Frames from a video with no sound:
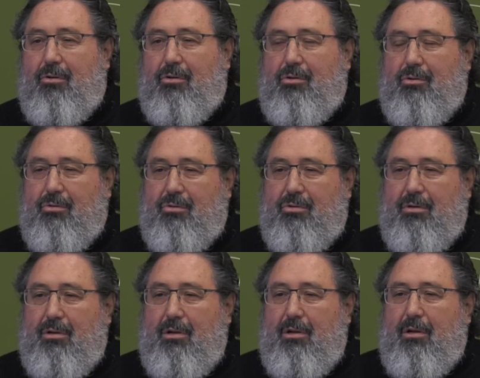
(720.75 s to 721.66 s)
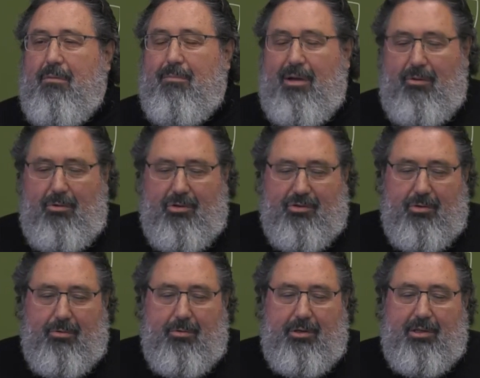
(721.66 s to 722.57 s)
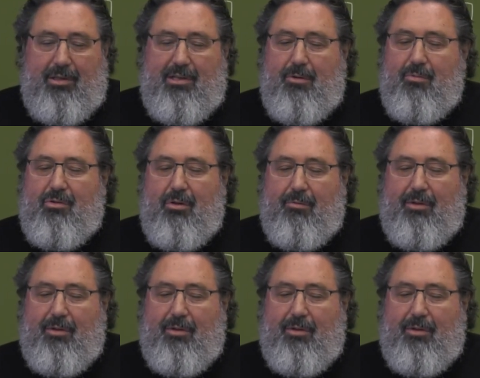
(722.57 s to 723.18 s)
use, but also in terms of